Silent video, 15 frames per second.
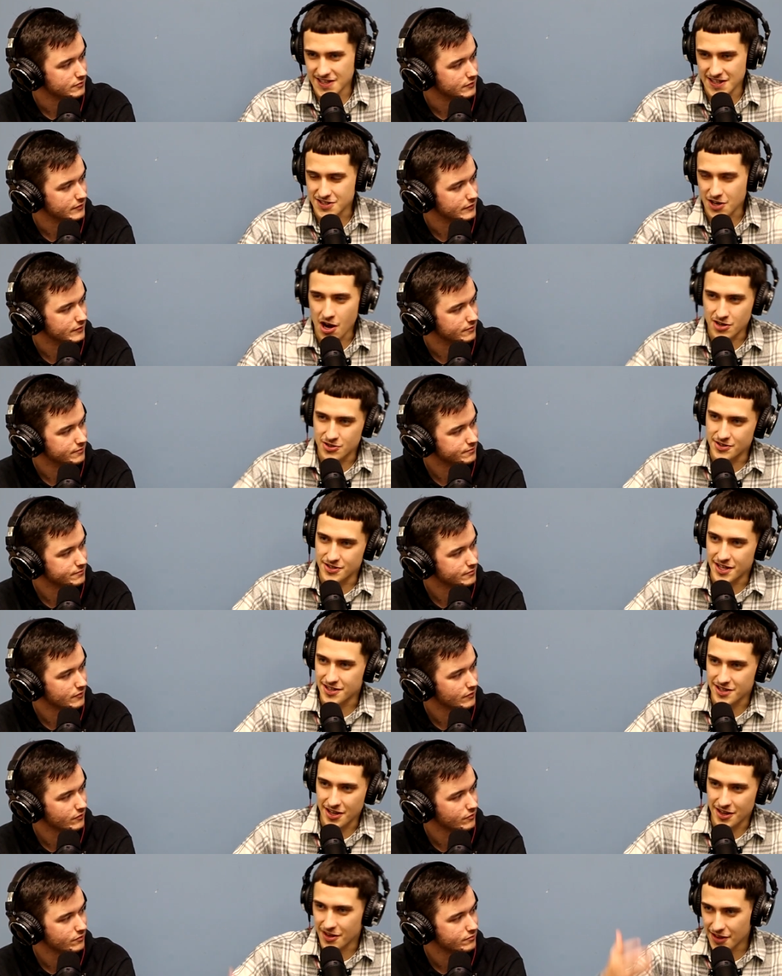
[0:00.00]
Speaker 1: that's
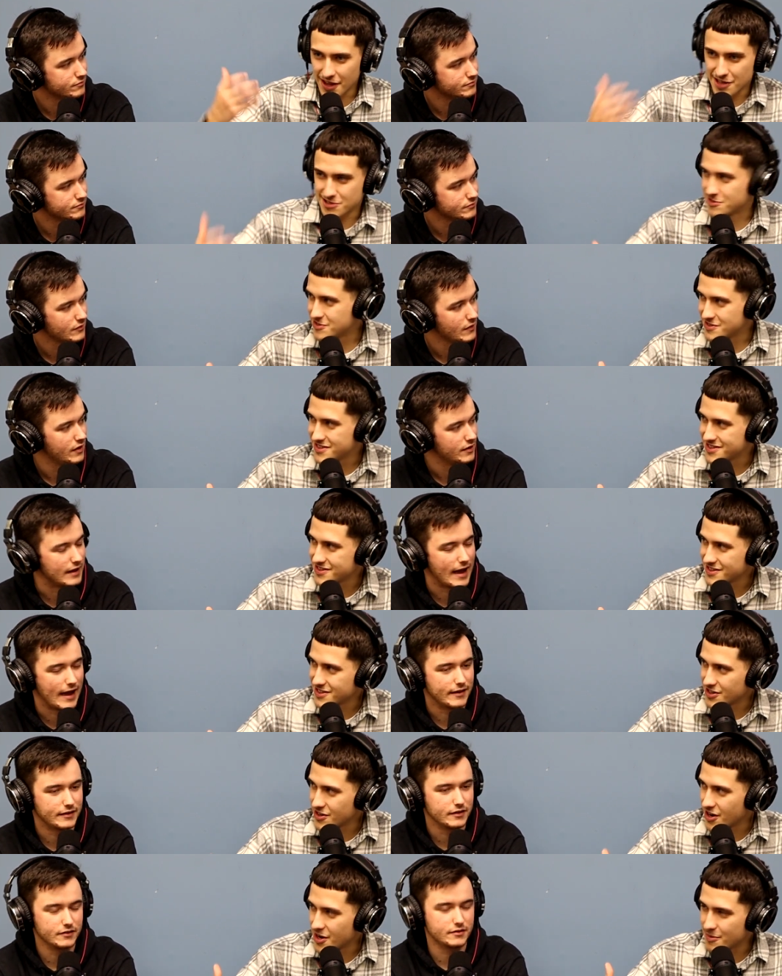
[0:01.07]
contradicting Galatians. Yeah.
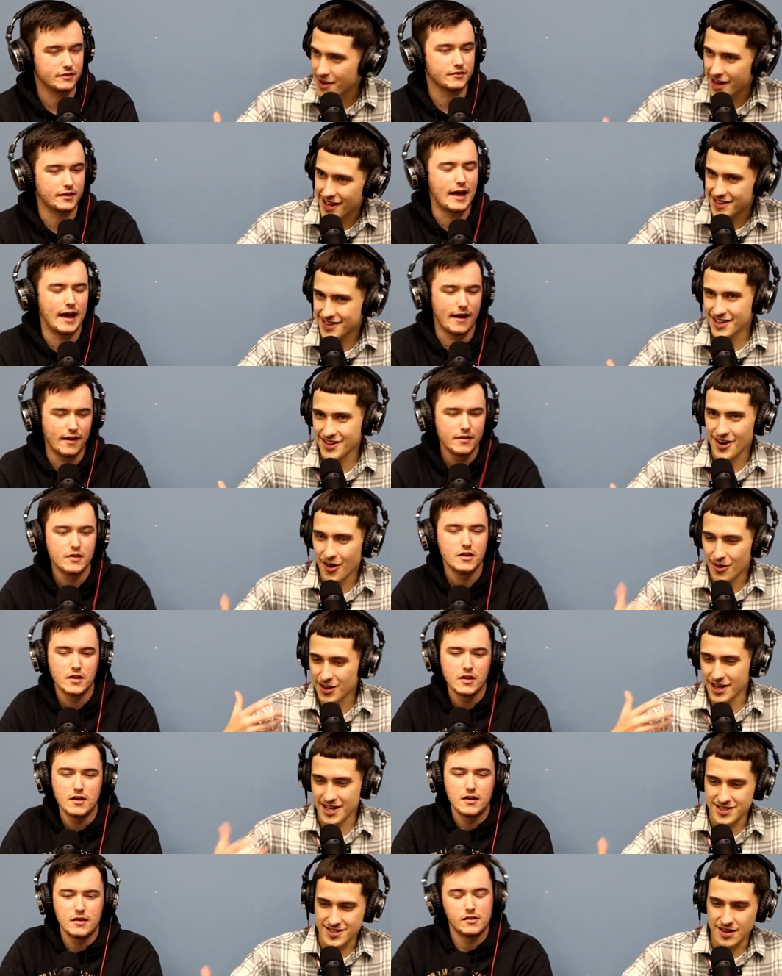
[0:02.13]
You know what I mean? Yeah. You know,
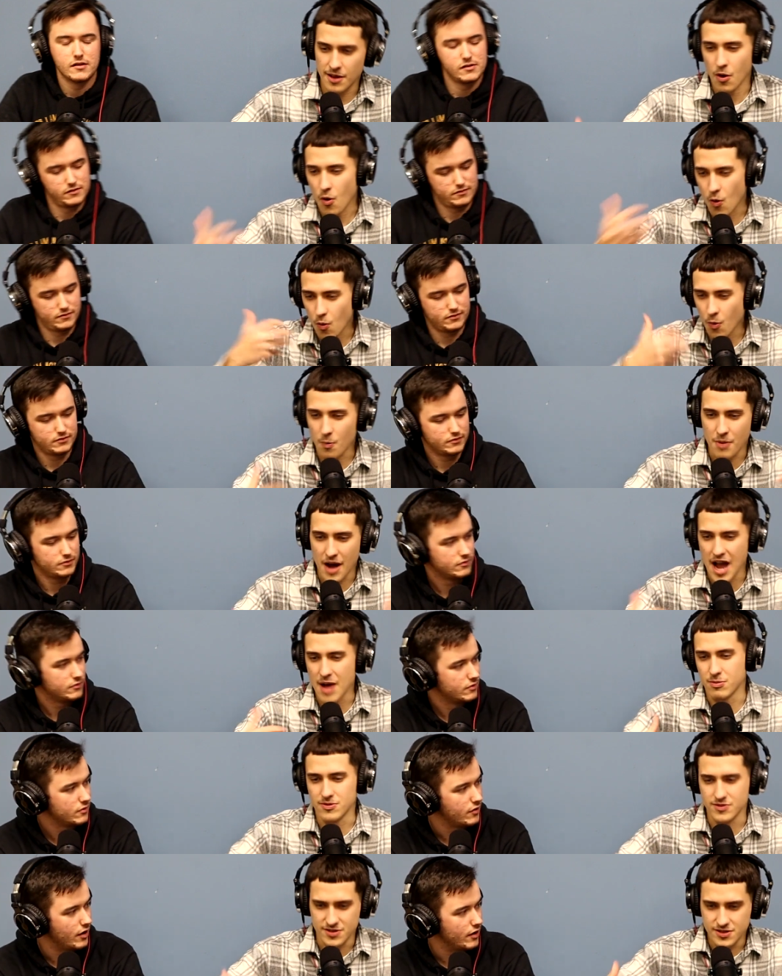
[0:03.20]
like it's the whole
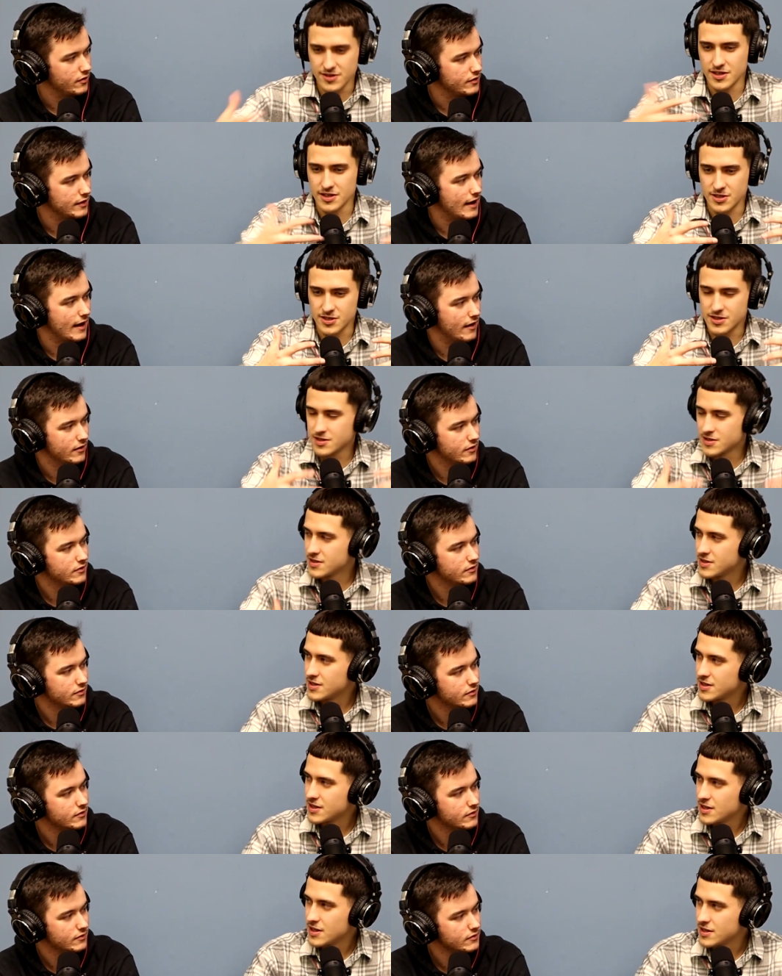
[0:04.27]
Bible's. Yeah. Is,
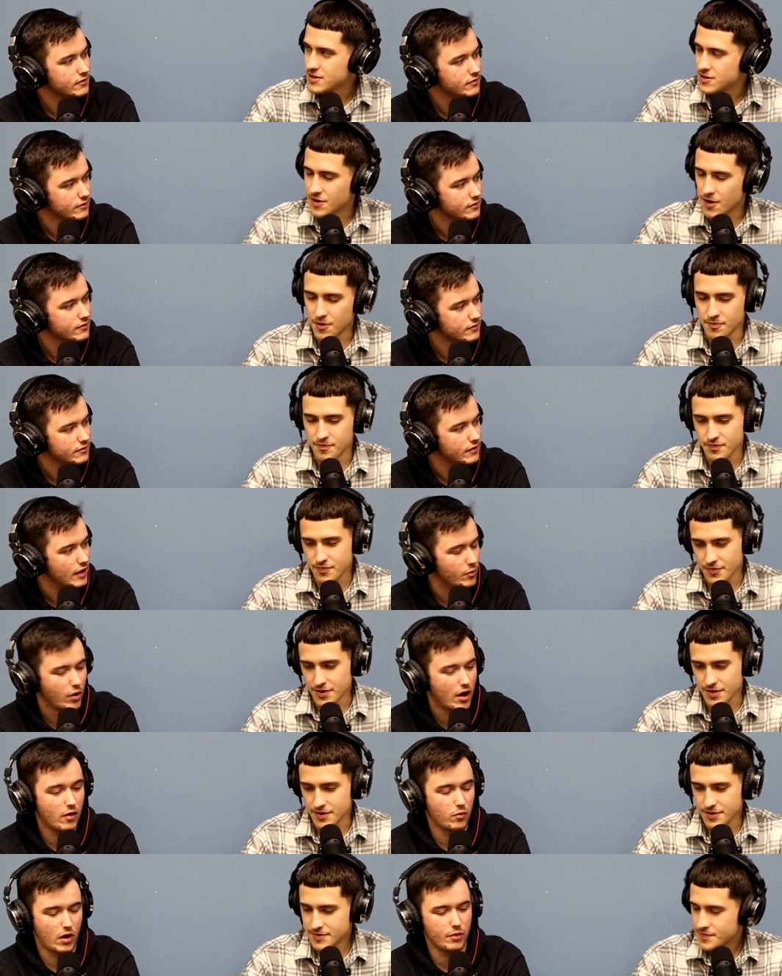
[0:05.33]
so.
Speaker 2: And
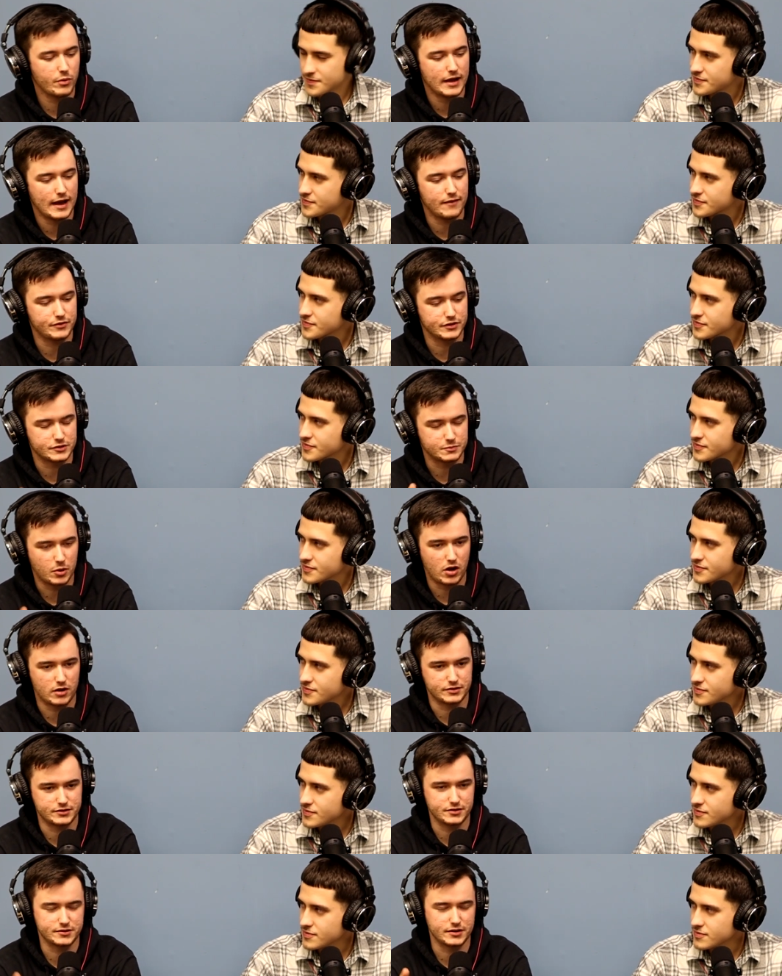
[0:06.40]
while while we have this
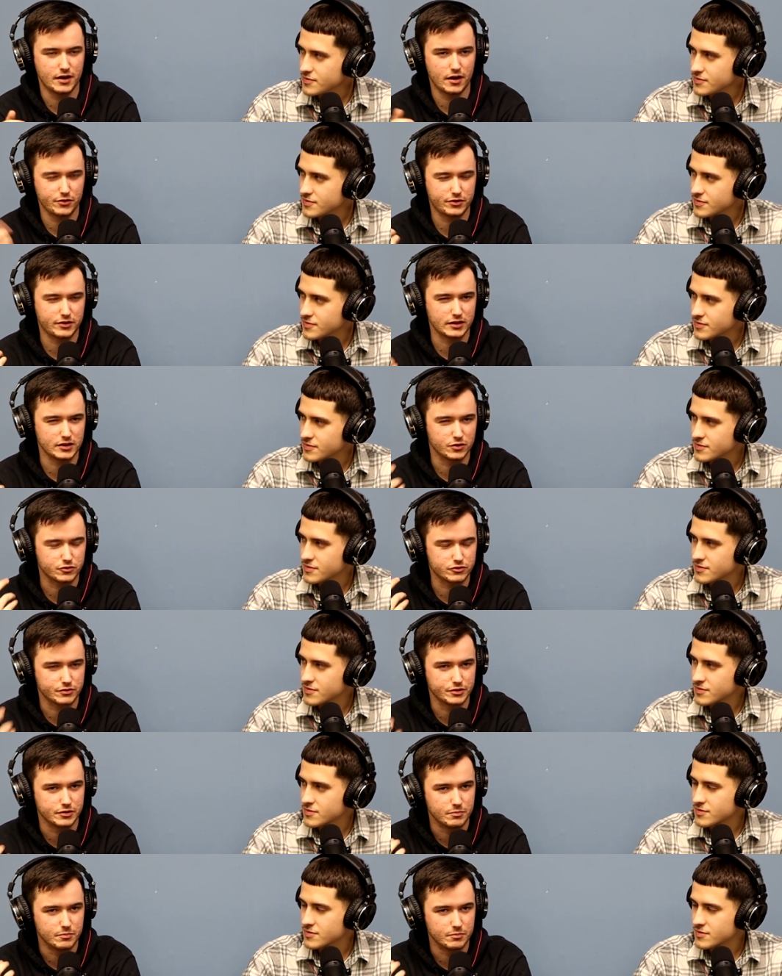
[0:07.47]
pause, there's another thing that's really